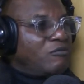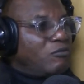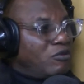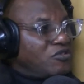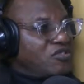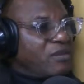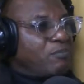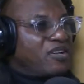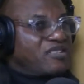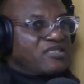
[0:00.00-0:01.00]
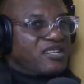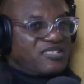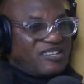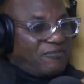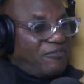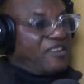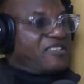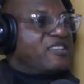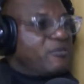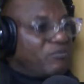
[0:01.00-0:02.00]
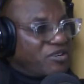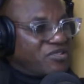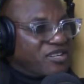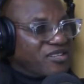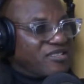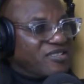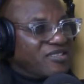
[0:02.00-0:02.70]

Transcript: And once the past is affecting the present,